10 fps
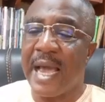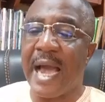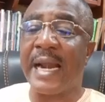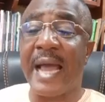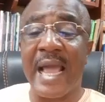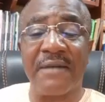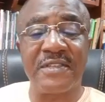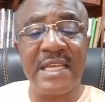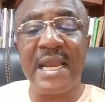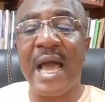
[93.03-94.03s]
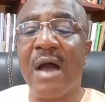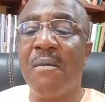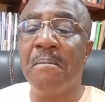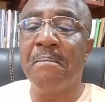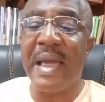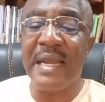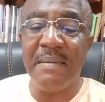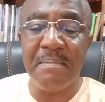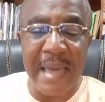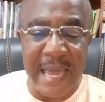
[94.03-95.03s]
and I have seen how
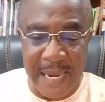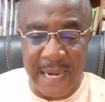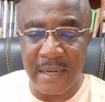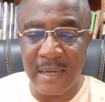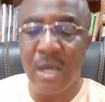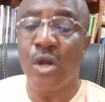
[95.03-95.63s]
many men,